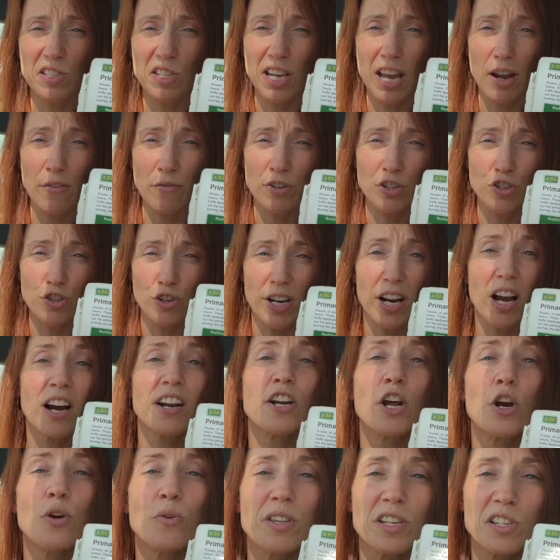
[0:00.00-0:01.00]
Coventry. I
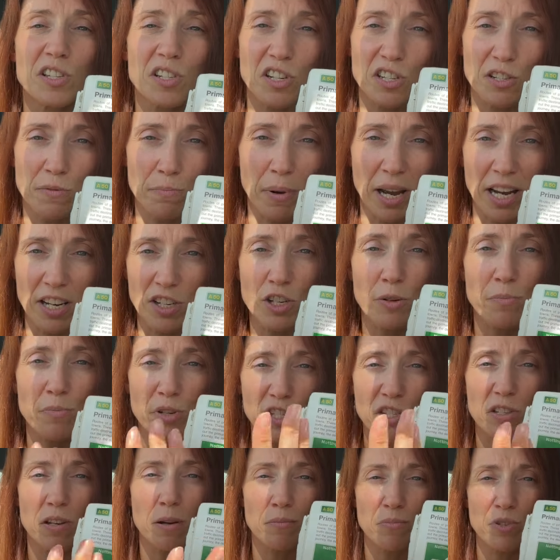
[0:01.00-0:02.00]
know this doesn't match,
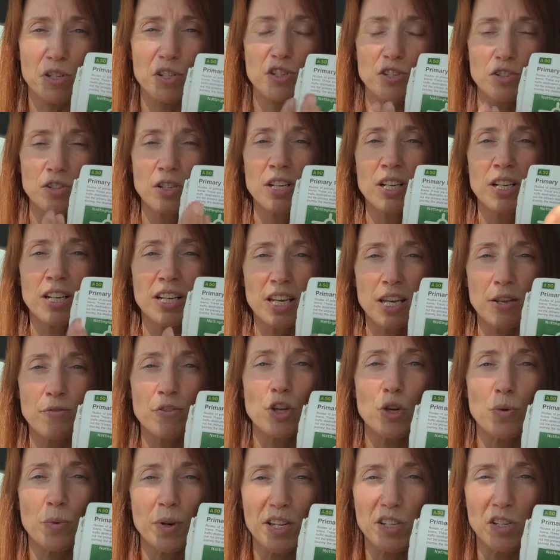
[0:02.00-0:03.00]
I'm just giving
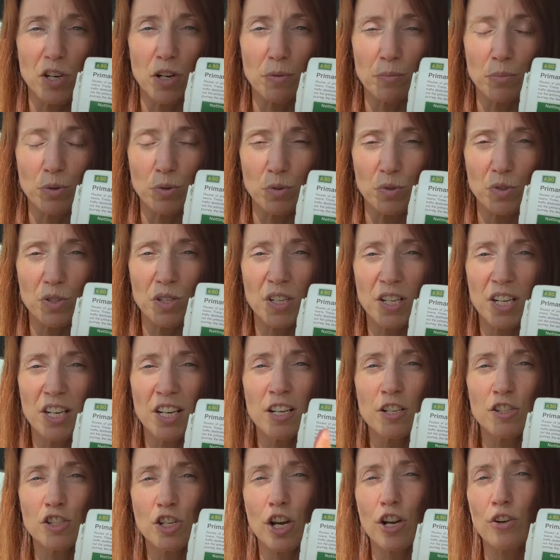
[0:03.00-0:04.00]
you examples.
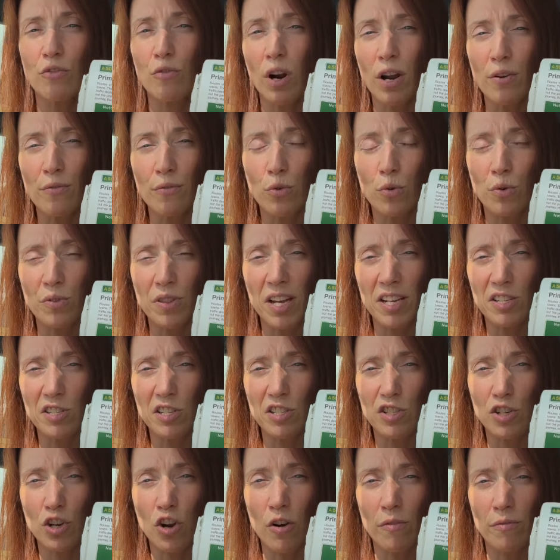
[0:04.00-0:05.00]
Turn right, fourth
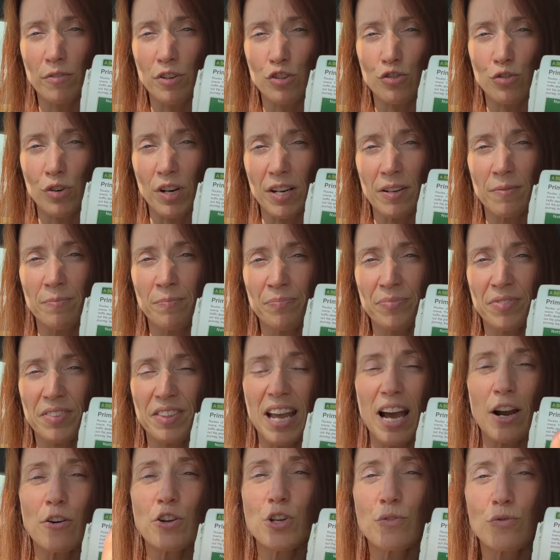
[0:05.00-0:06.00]
exit to Coventry.
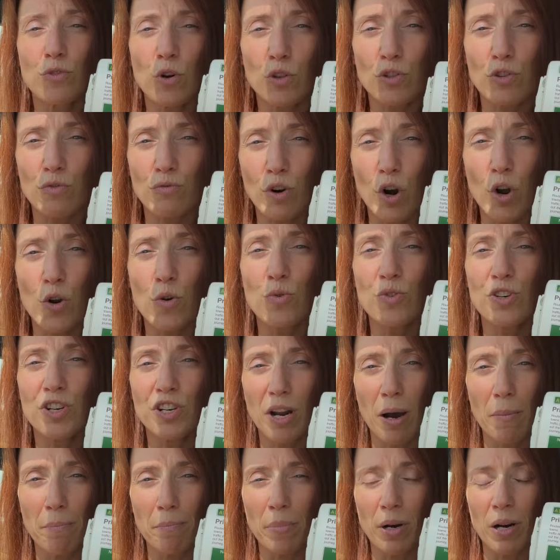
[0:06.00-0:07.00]
Now you've got the road
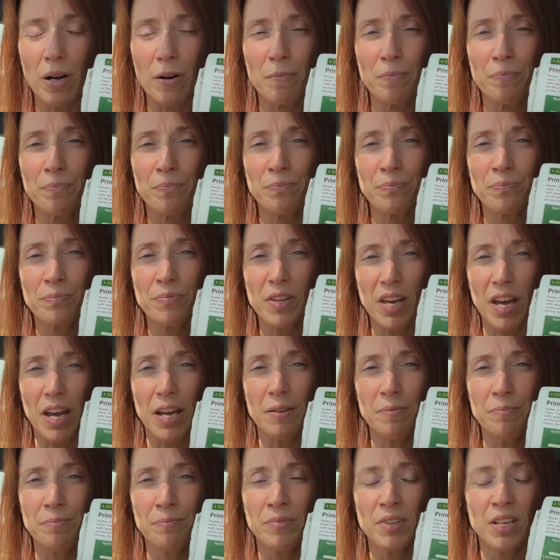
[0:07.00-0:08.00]
number,
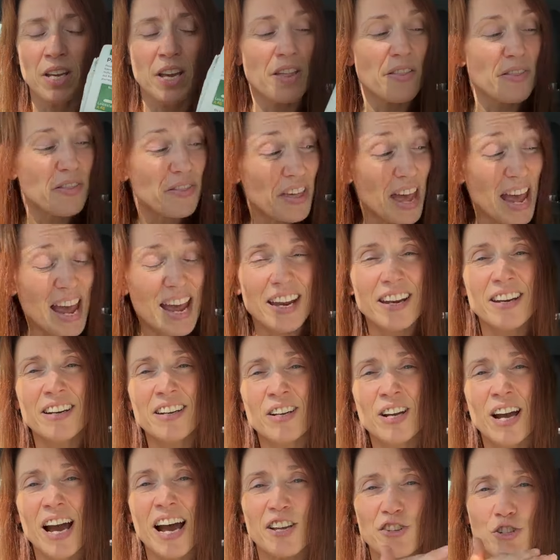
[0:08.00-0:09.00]
okay? Then,
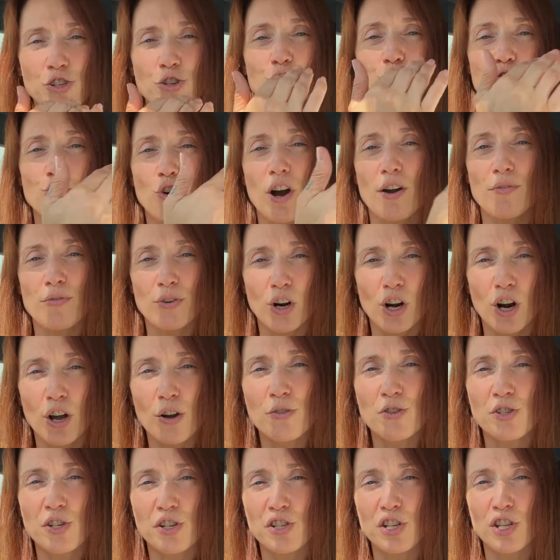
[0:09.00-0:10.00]
as you drive
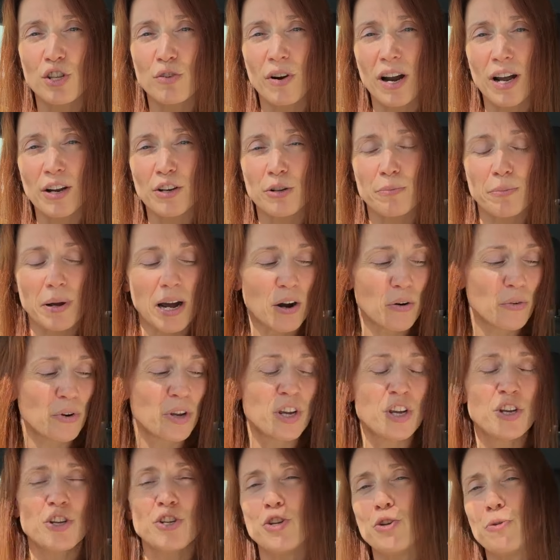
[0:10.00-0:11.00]
closer to the roundabout,
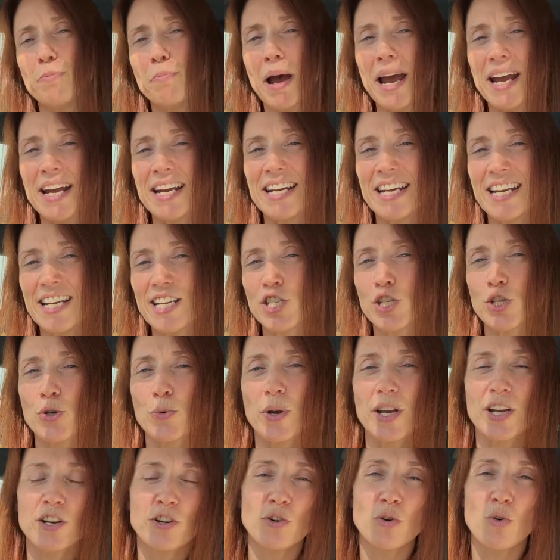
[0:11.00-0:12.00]
you may need to
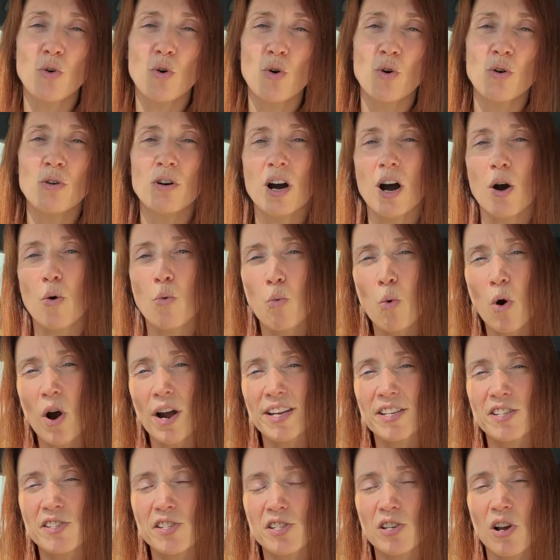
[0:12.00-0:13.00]
ignore a
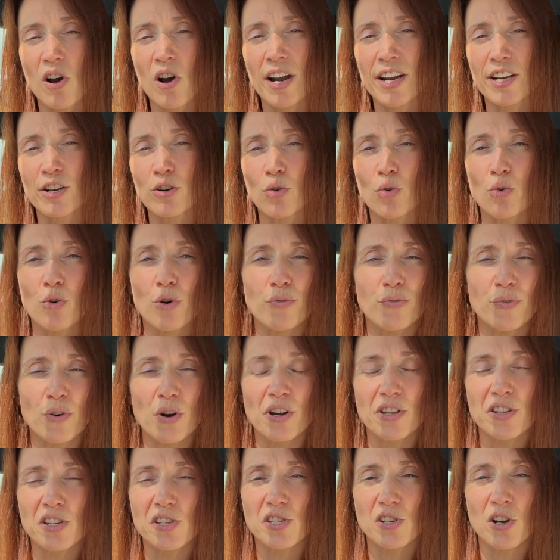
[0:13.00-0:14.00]
white sign or a
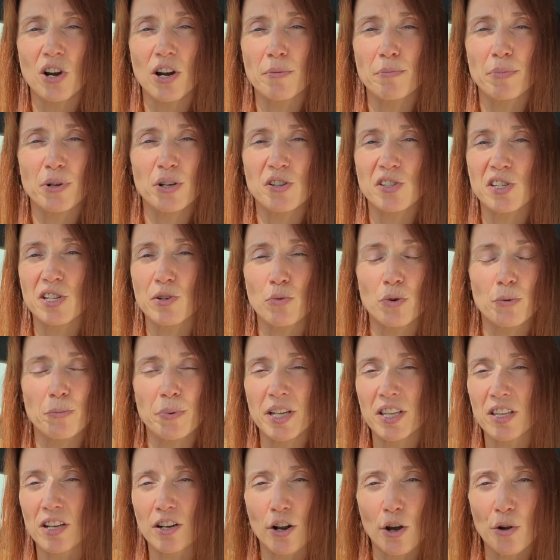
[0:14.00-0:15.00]
further sign because it would
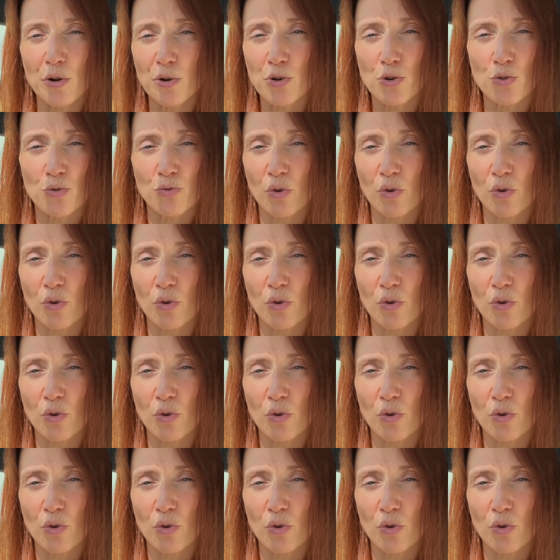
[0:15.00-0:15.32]
be the local